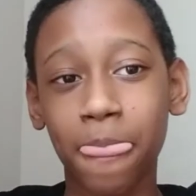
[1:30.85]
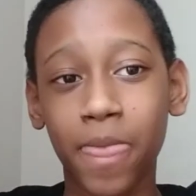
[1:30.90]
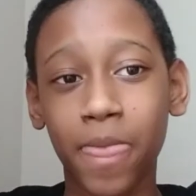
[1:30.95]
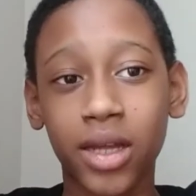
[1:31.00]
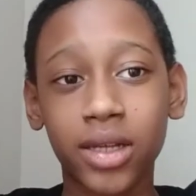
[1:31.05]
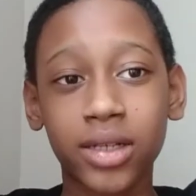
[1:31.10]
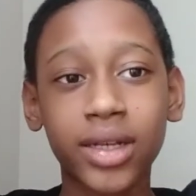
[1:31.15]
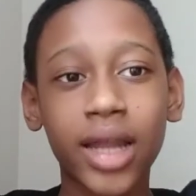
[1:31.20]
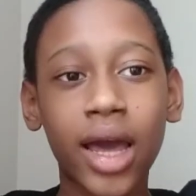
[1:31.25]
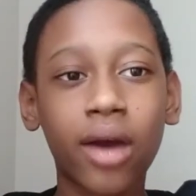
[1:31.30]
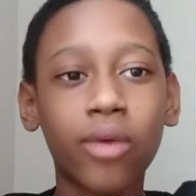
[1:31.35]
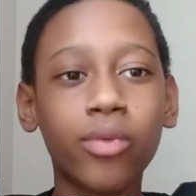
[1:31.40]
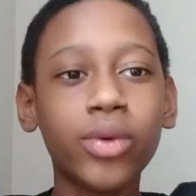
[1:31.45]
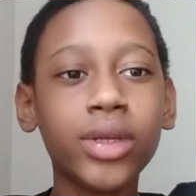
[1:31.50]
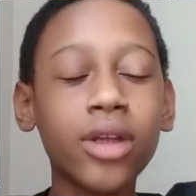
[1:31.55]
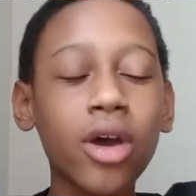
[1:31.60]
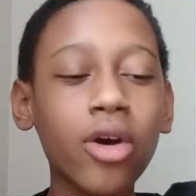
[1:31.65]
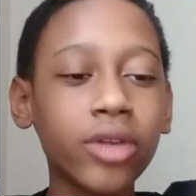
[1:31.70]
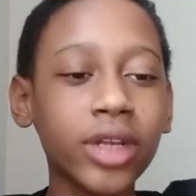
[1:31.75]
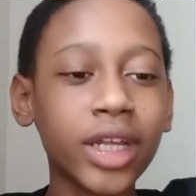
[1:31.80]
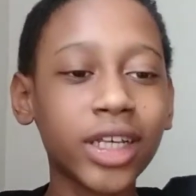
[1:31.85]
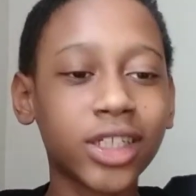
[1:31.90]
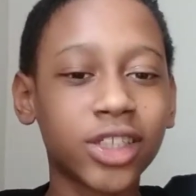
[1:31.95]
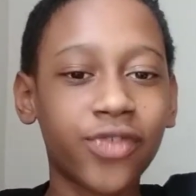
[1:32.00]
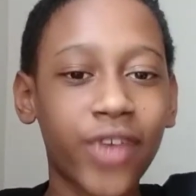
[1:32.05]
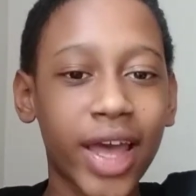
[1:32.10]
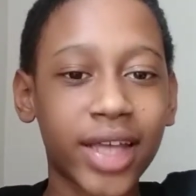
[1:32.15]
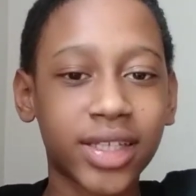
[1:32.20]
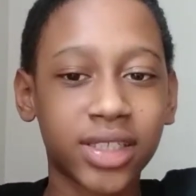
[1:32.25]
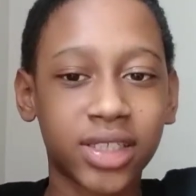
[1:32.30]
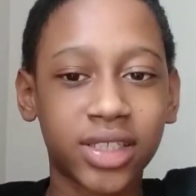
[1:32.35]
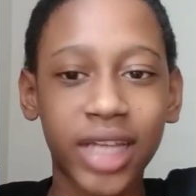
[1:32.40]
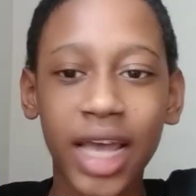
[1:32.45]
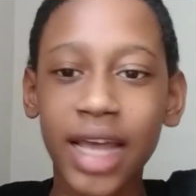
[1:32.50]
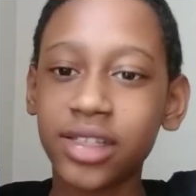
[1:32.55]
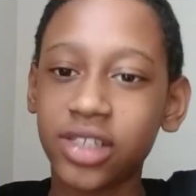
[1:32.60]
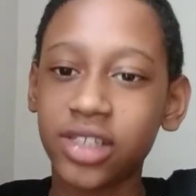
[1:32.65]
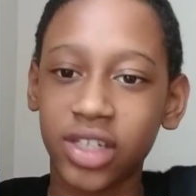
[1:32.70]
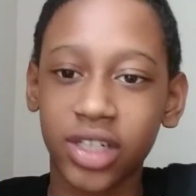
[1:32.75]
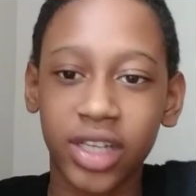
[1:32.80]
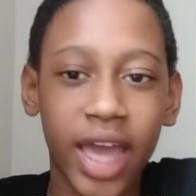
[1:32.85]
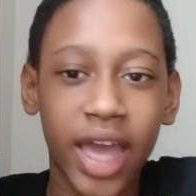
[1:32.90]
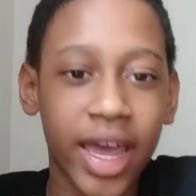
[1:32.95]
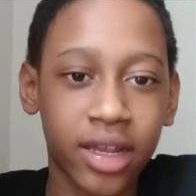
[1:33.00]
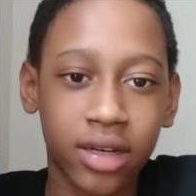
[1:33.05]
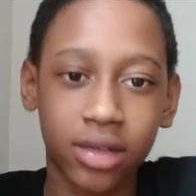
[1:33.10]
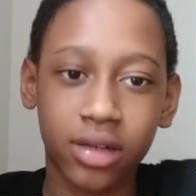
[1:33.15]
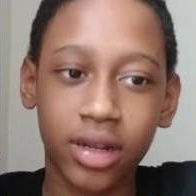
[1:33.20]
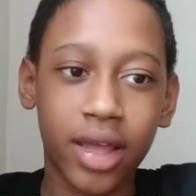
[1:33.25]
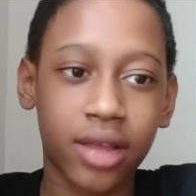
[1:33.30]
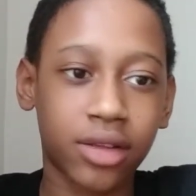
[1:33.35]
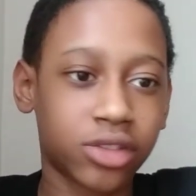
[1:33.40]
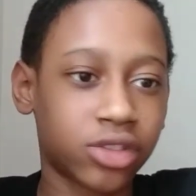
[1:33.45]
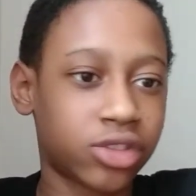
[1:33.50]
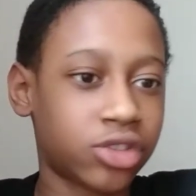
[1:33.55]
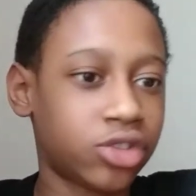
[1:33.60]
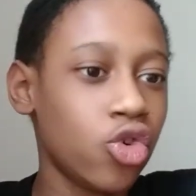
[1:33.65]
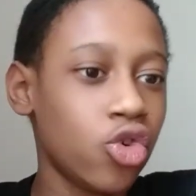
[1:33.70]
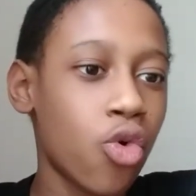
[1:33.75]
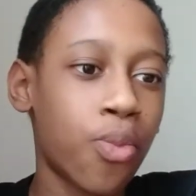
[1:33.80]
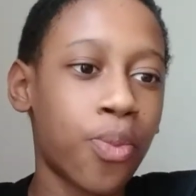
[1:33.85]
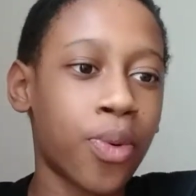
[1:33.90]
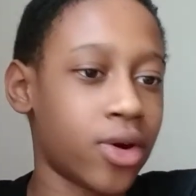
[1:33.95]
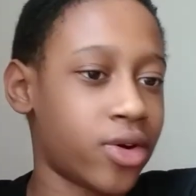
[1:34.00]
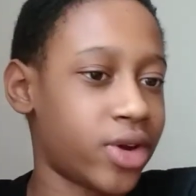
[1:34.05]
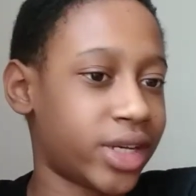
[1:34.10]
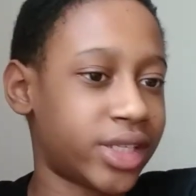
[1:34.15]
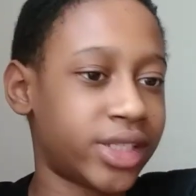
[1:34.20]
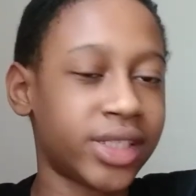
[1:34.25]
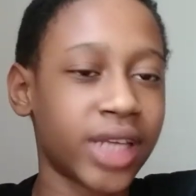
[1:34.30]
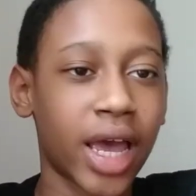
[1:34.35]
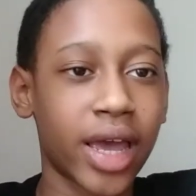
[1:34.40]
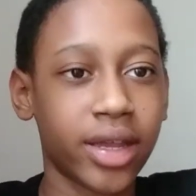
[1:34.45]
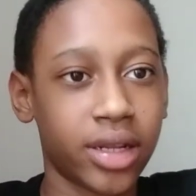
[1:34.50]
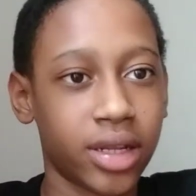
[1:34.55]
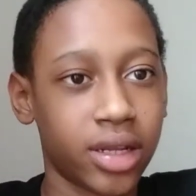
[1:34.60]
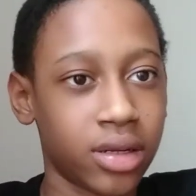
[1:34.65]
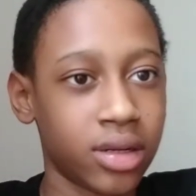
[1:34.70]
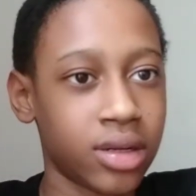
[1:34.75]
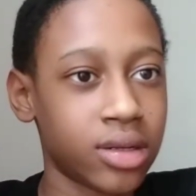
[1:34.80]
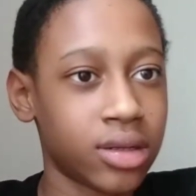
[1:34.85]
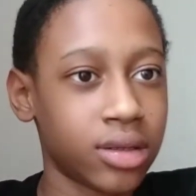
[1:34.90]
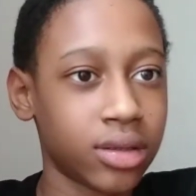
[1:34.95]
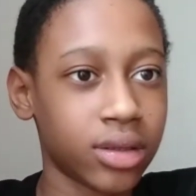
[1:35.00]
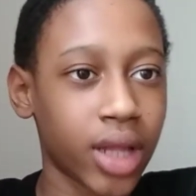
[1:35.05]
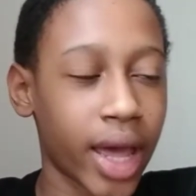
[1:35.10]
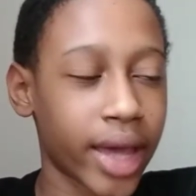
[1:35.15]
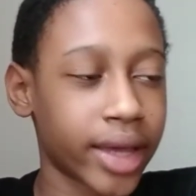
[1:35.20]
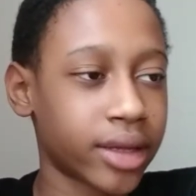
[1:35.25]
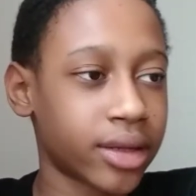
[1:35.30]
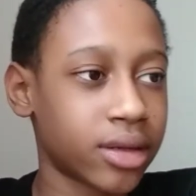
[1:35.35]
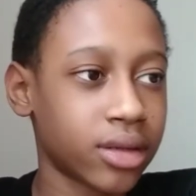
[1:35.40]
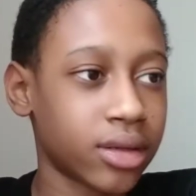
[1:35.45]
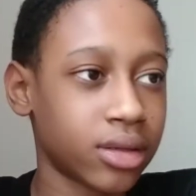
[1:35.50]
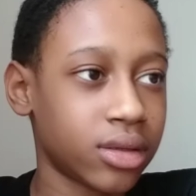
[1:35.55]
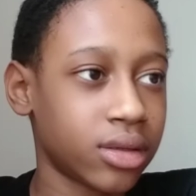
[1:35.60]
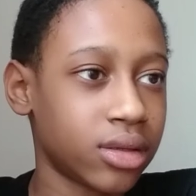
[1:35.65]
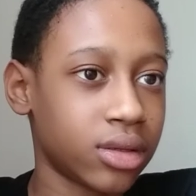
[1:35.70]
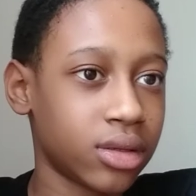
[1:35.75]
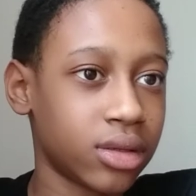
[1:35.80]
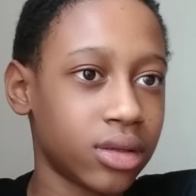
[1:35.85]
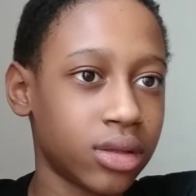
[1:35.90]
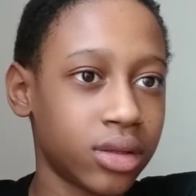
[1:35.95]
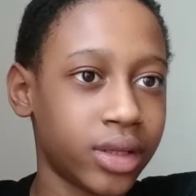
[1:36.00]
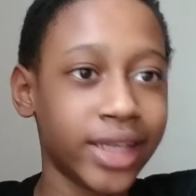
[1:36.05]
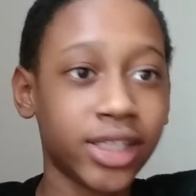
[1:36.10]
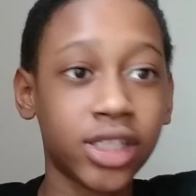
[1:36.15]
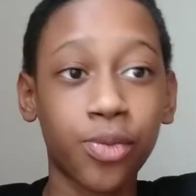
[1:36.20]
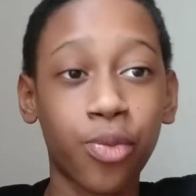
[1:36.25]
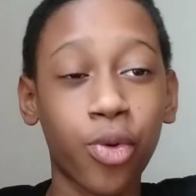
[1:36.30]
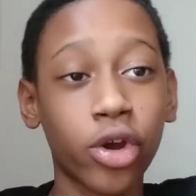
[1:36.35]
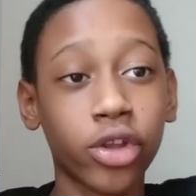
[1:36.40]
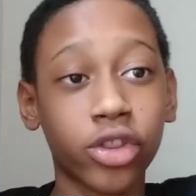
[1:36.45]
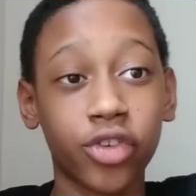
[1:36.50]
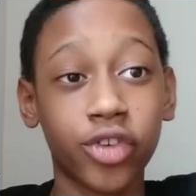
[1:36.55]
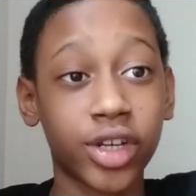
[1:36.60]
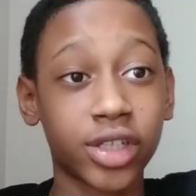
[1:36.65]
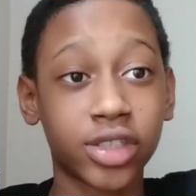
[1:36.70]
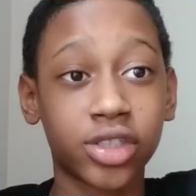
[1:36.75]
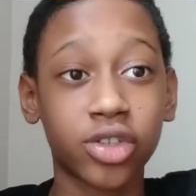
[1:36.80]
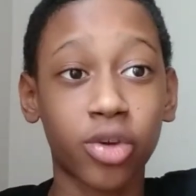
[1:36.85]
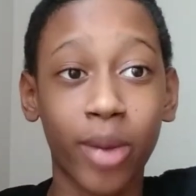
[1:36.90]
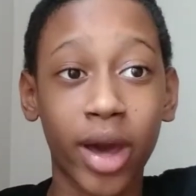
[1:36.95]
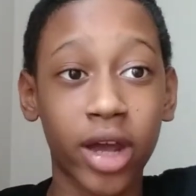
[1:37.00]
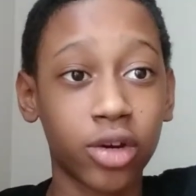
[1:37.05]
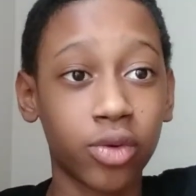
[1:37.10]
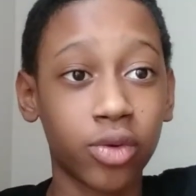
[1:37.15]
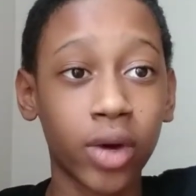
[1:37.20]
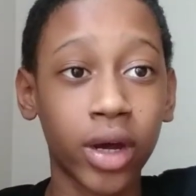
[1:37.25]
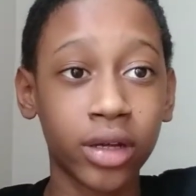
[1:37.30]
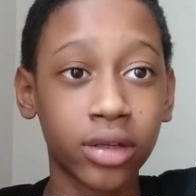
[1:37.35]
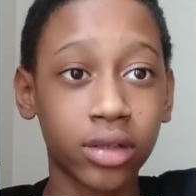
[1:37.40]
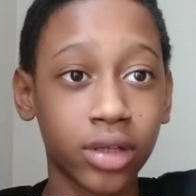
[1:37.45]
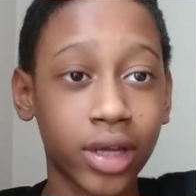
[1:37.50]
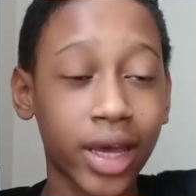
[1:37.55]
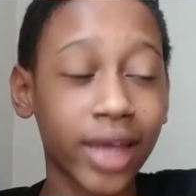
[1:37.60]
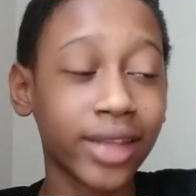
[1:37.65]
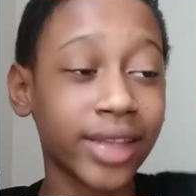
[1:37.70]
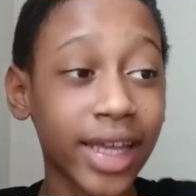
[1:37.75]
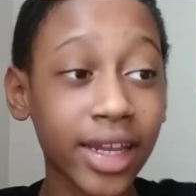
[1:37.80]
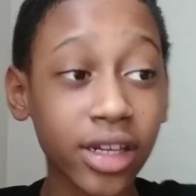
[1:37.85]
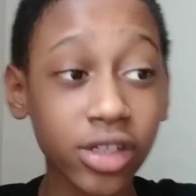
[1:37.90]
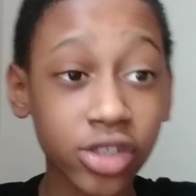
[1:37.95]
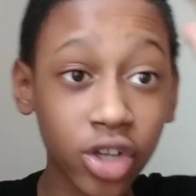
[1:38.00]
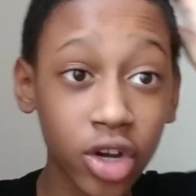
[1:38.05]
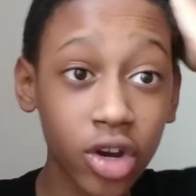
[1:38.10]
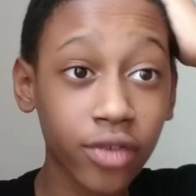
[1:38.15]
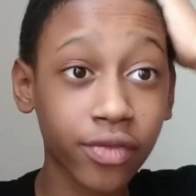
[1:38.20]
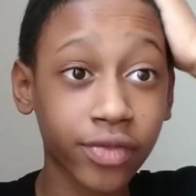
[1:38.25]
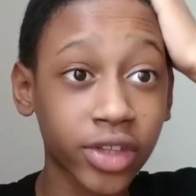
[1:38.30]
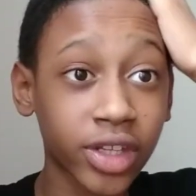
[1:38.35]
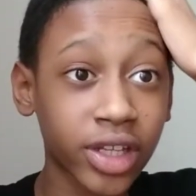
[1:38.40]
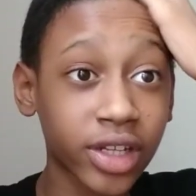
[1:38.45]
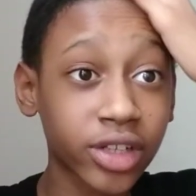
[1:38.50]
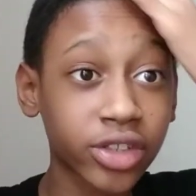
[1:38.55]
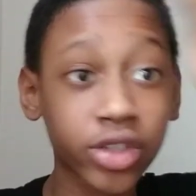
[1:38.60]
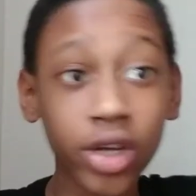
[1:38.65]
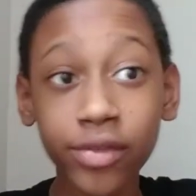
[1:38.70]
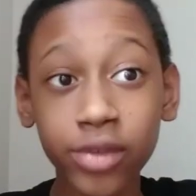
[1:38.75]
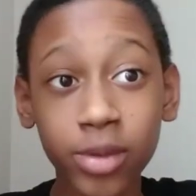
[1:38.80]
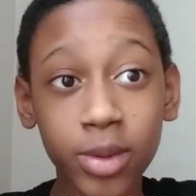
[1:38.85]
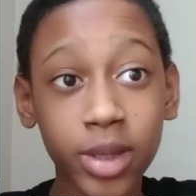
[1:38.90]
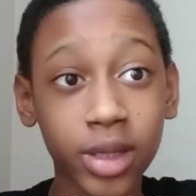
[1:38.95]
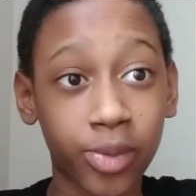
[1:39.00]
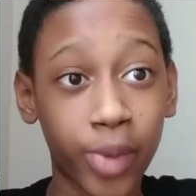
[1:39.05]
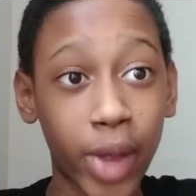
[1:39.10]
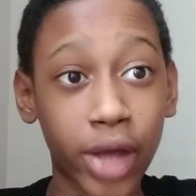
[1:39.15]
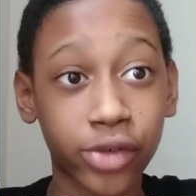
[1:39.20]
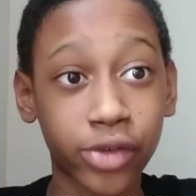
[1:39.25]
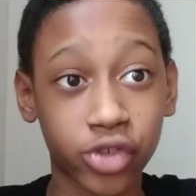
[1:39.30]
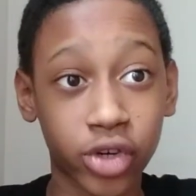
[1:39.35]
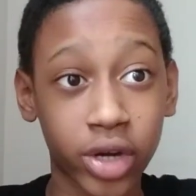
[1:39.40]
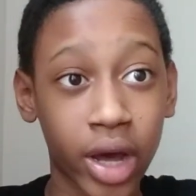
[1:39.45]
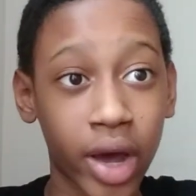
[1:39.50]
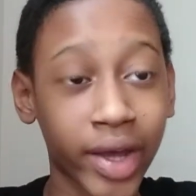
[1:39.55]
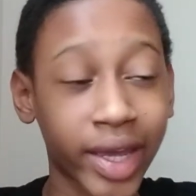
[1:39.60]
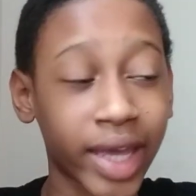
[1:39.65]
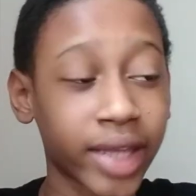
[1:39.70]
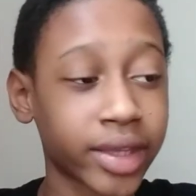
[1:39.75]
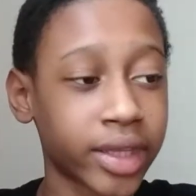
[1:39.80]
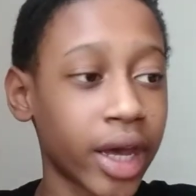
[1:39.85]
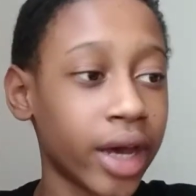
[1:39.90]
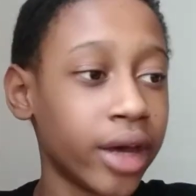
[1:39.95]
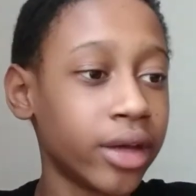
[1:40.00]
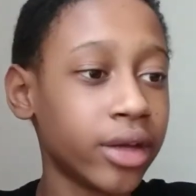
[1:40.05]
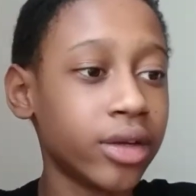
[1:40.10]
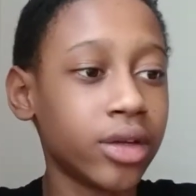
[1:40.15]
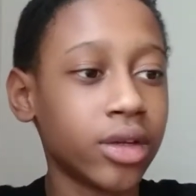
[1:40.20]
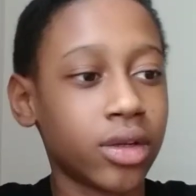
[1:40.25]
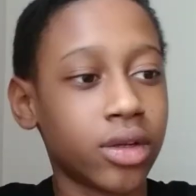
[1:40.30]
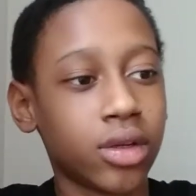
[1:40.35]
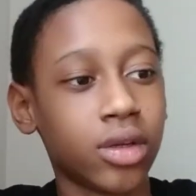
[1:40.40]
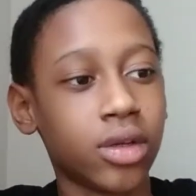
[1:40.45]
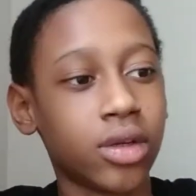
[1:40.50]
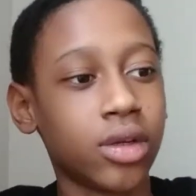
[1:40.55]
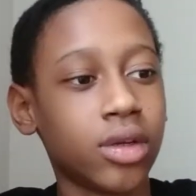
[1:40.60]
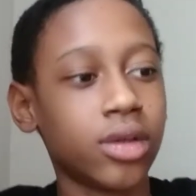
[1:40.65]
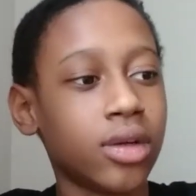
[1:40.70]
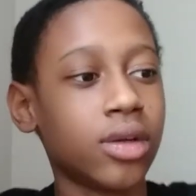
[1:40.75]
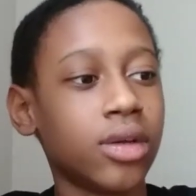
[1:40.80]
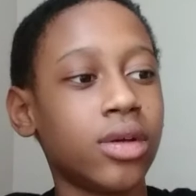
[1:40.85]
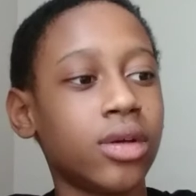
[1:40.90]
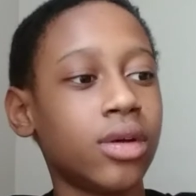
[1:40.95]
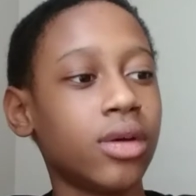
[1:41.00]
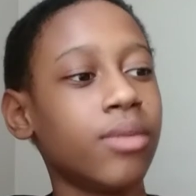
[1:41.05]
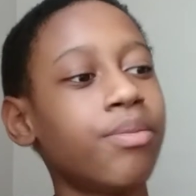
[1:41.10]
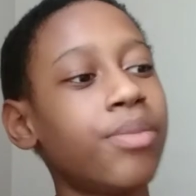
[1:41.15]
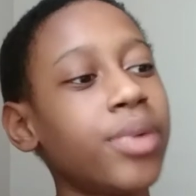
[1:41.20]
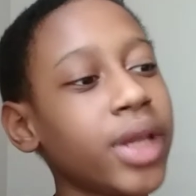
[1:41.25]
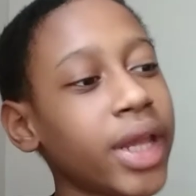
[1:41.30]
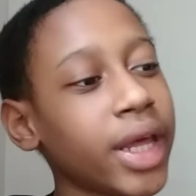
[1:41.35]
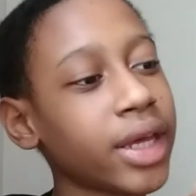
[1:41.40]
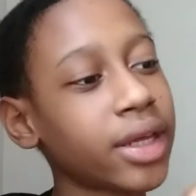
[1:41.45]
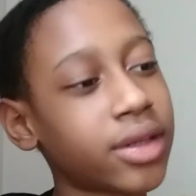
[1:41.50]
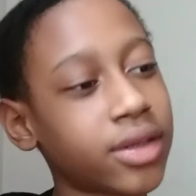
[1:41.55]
Now, we know Knicks fans tend to get super excited. Like, they support their Knicks no matter what. And they deserve to be in the playoffs right now. I get that. But, like,